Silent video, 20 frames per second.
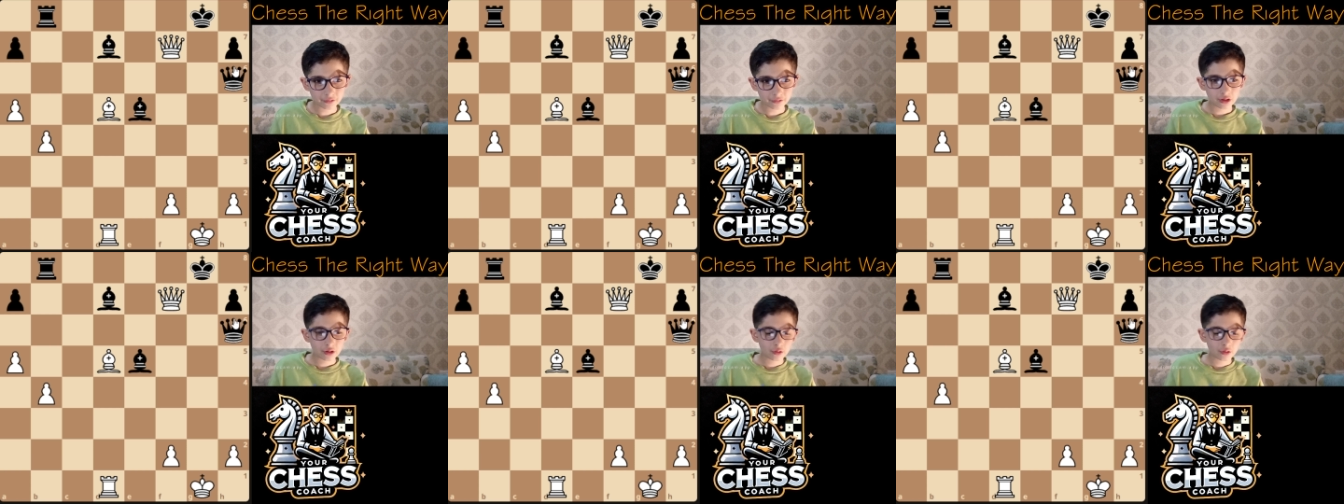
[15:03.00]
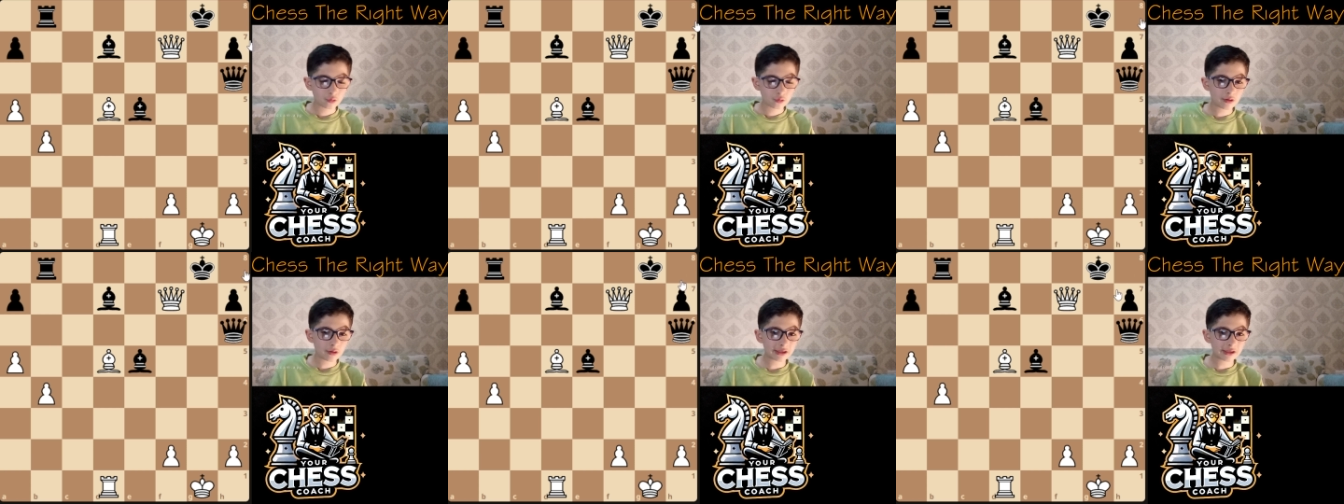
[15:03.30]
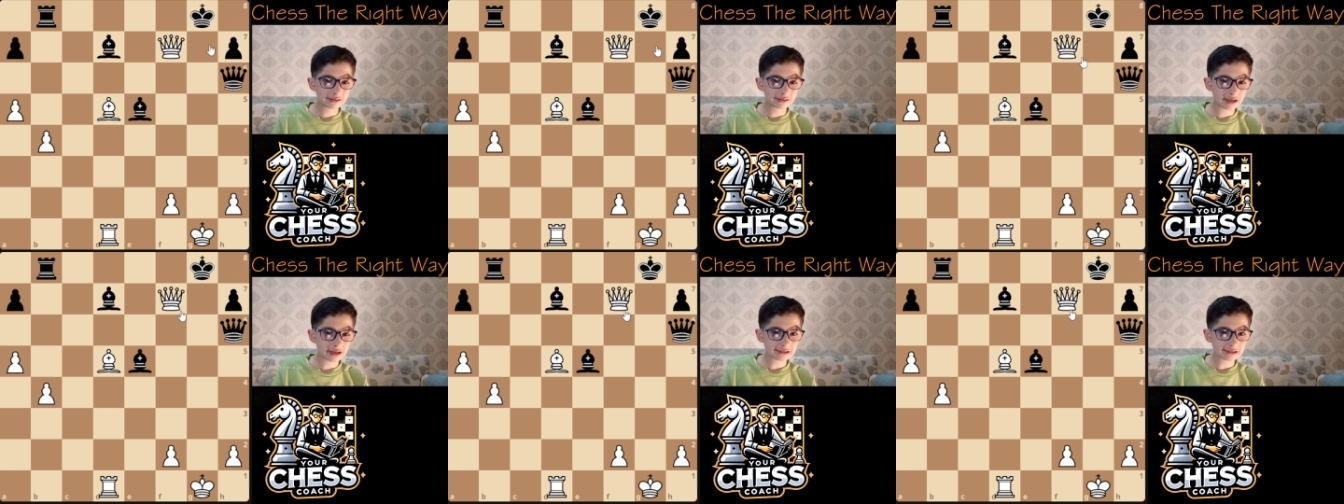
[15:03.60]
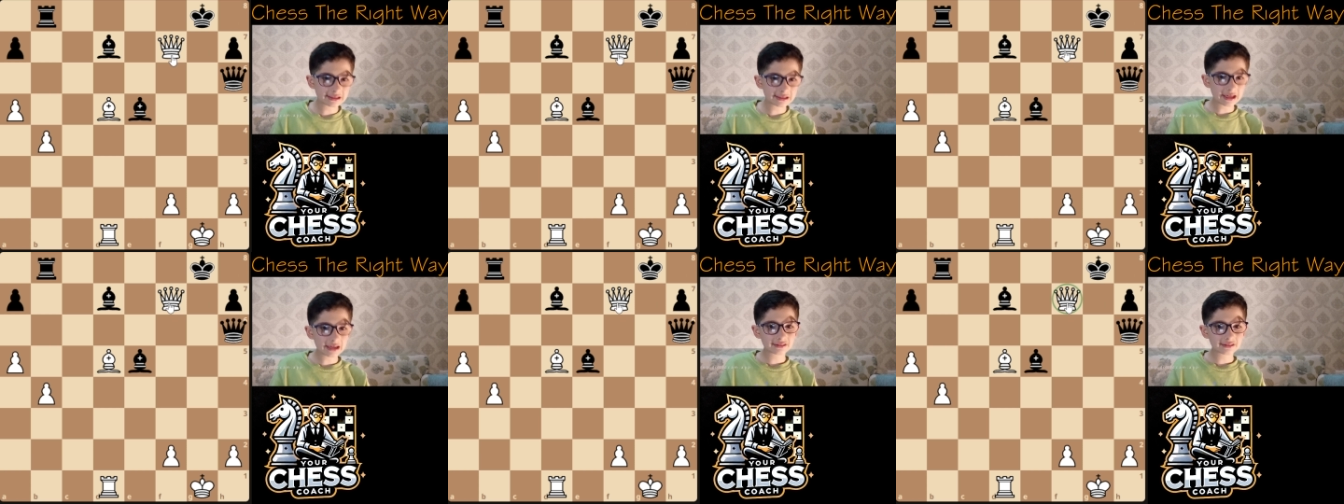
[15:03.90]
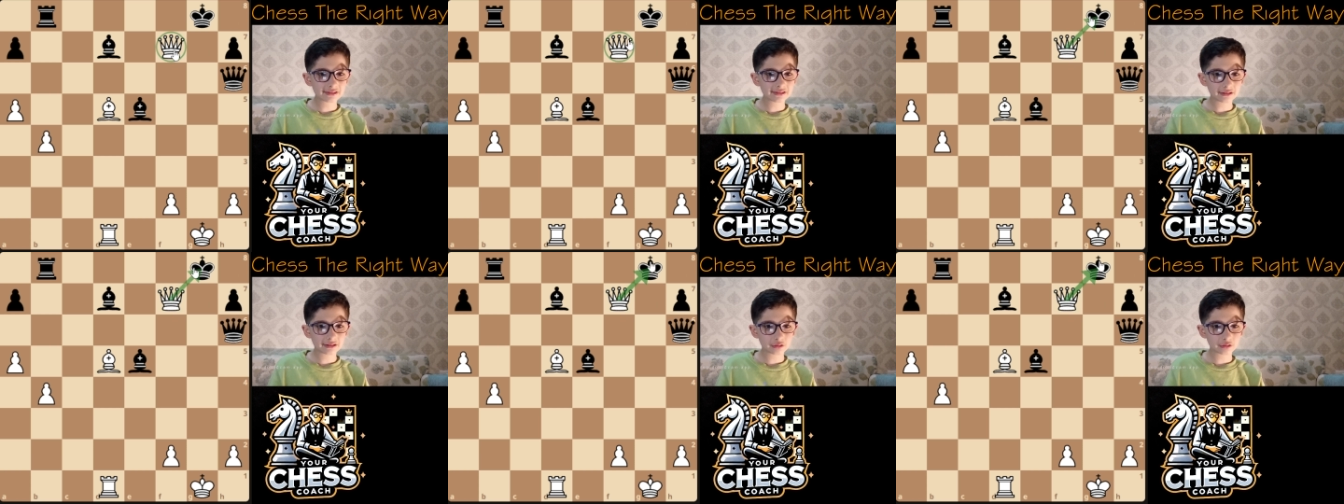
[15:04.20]
white
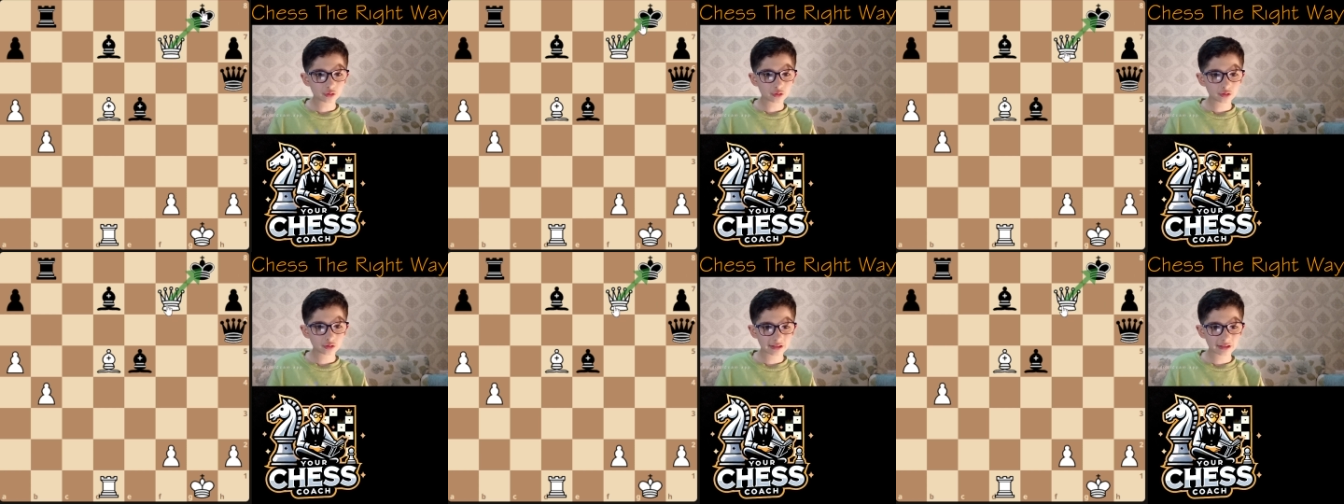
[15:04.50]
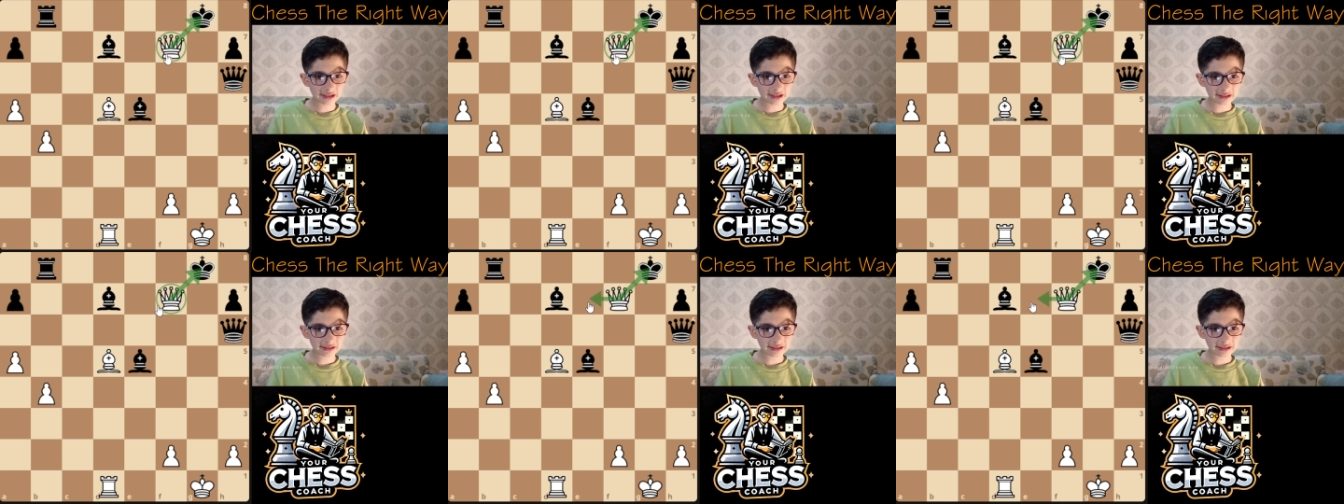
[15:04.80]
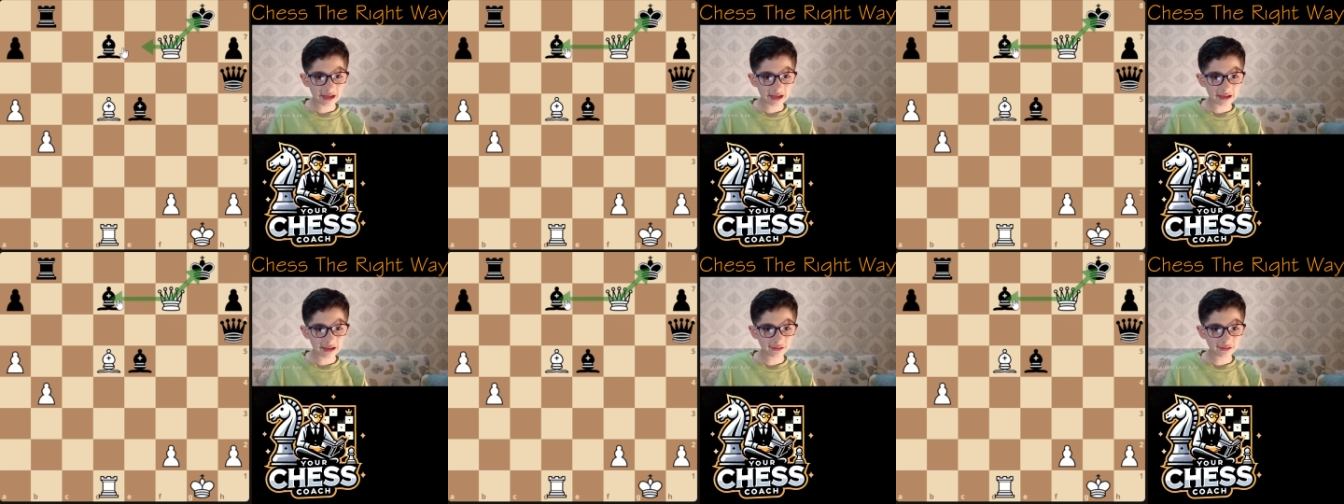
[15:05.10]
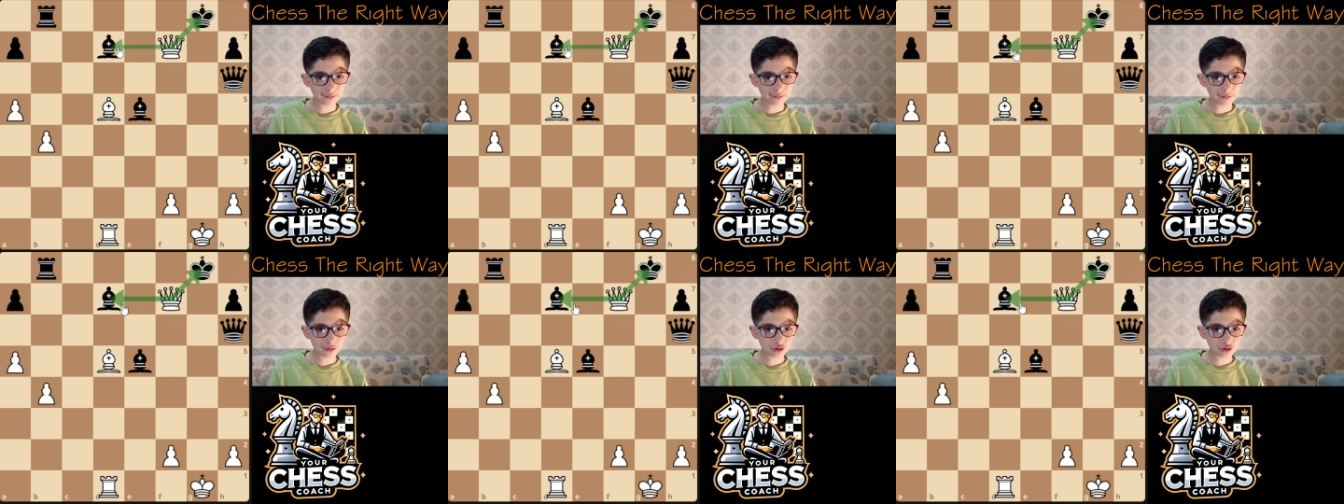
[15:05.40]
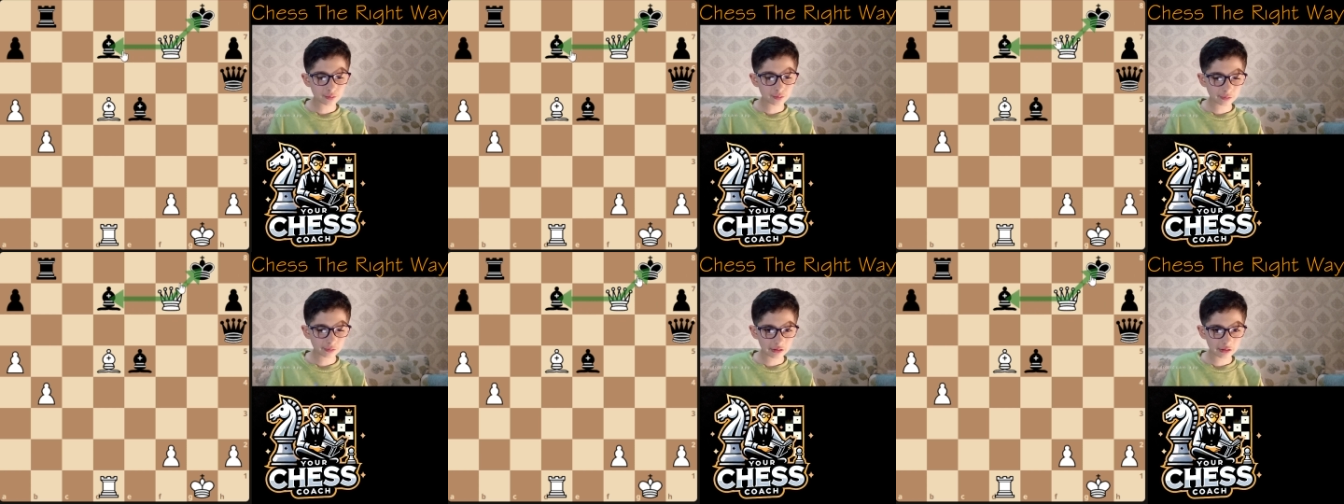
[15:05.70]
attacked the king and the
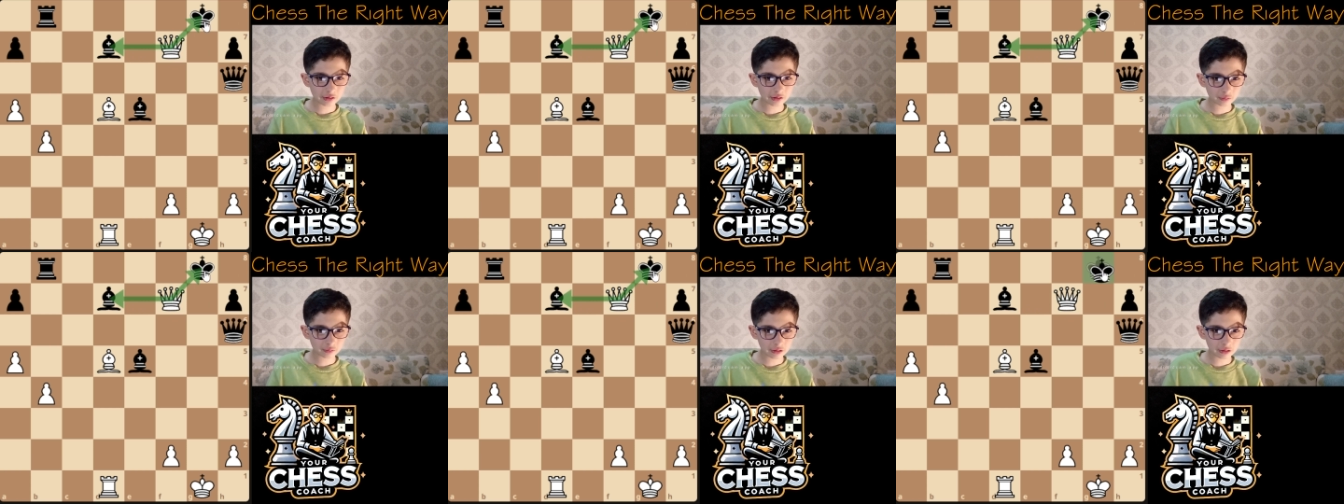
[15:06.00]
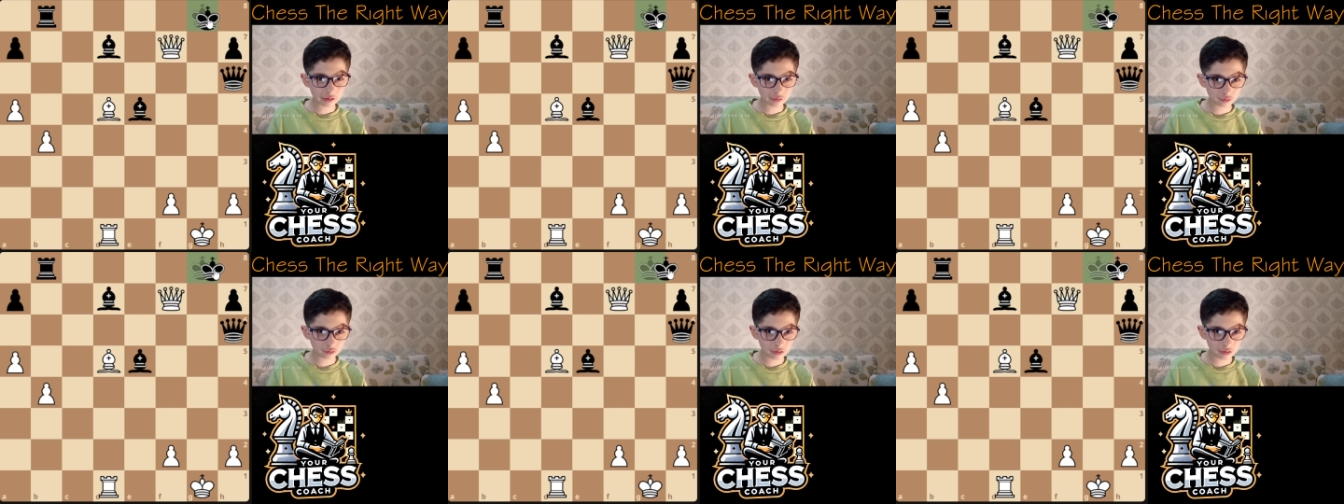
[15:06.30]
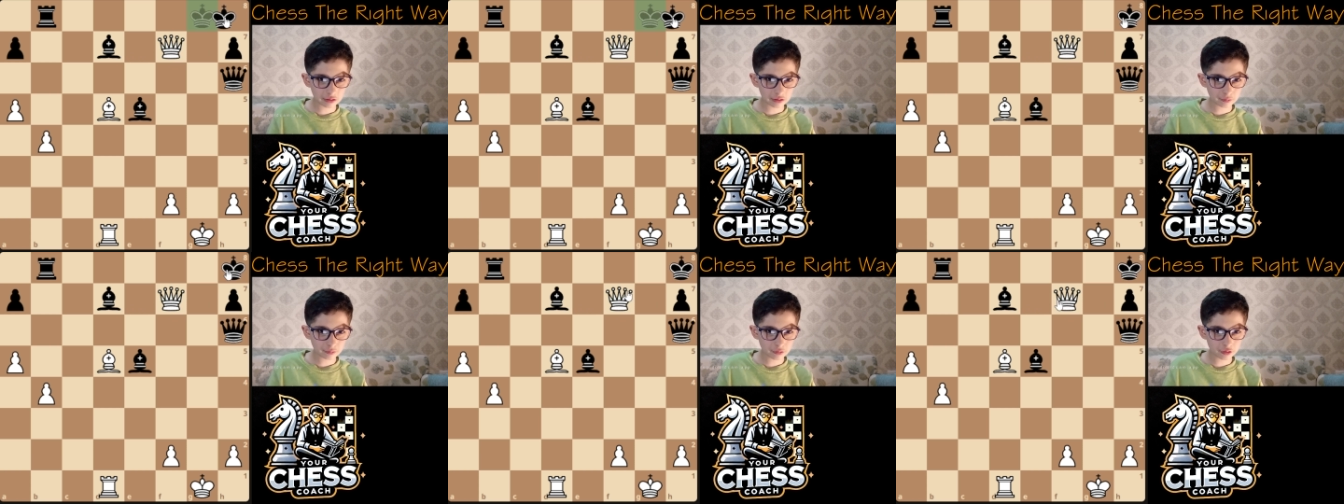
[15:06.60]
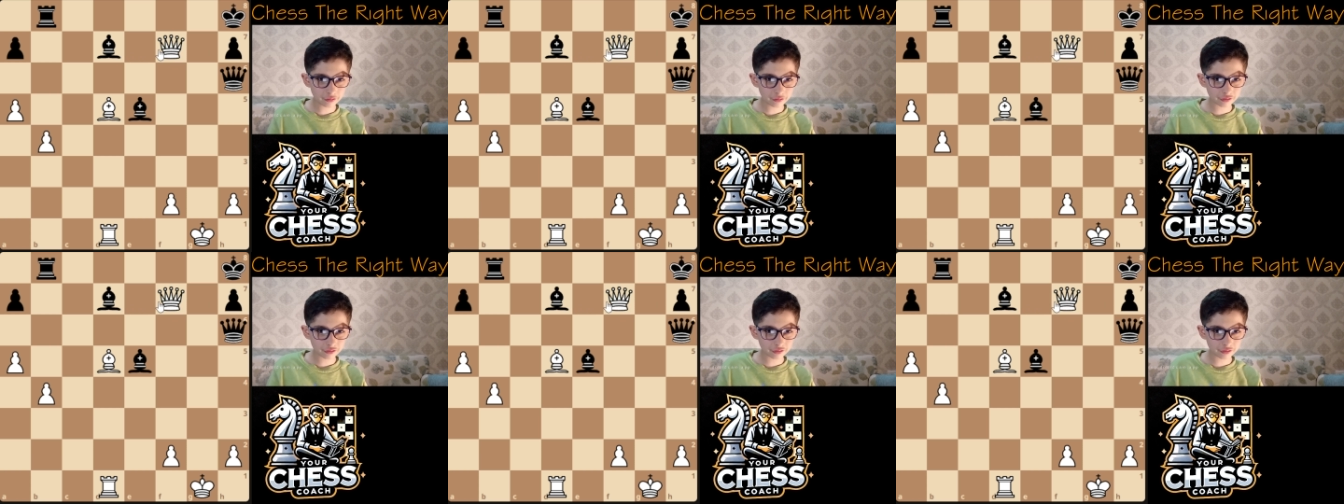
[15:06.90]
bishop in one move,